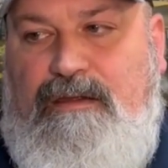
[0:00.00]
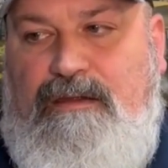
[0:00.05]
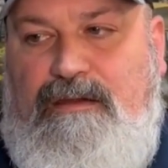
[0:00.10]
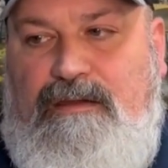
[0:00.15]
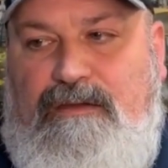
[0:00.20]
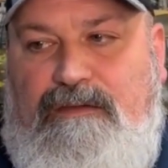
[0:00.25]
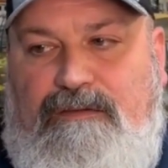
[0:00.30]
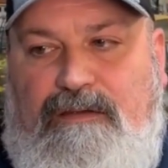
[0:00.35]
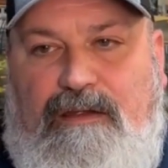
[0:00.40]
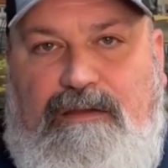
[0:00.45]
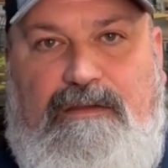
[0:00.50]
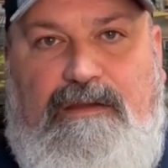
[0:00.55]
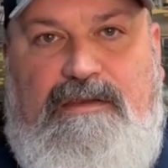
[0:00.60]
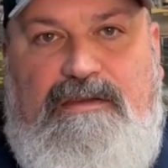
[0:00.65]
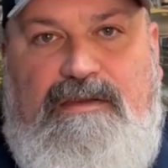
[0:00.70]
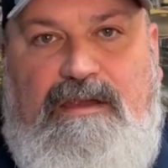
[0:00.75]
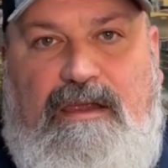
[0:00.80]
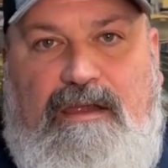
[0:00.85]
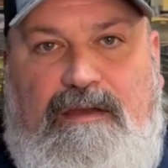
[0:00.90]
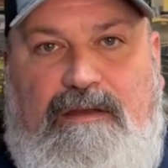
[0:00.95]
is on
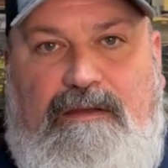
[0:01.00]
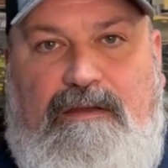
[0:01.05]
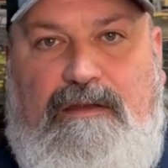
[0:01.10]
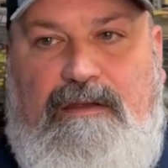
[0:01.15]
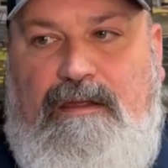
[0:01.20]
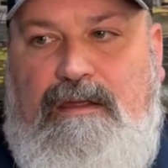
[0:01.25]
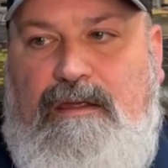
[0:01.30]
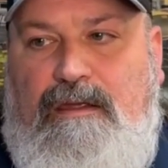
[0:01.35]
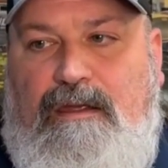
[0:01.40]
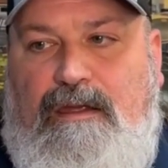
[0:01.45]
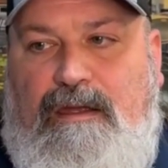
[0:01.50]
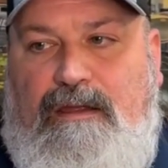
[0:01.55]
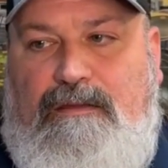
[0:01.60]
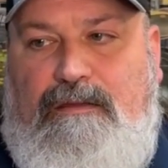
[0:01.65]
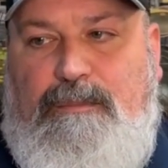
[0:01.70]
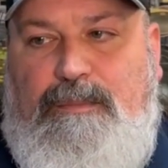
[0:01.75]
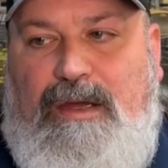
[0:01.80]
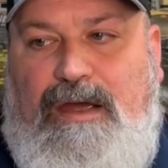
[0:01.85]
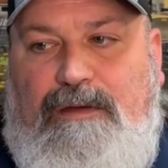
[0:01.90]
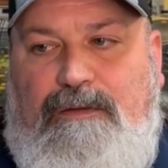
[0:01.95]
this end. At the
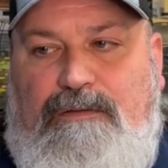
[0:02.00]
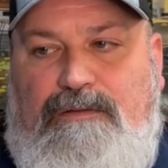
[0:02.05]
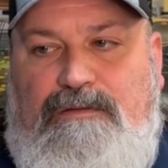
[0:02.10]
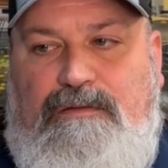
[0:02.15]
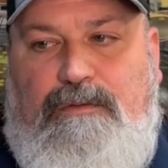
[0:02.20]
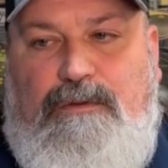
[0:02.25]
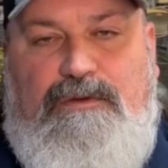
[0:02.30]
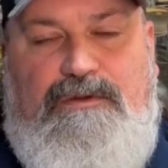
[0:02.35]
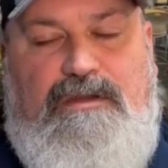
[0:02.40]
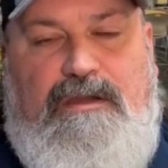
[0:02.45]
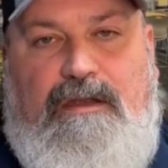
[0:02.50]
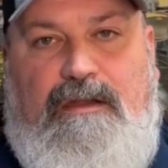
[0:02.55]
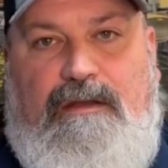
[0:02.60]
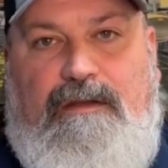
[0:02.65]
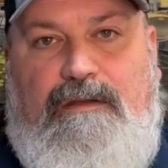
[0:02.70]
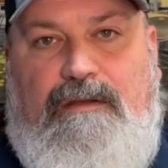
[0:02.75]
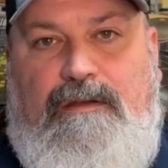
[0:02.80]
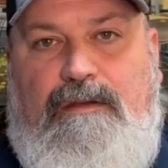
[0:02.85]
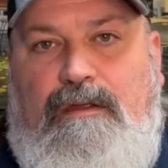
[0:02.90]
power source end,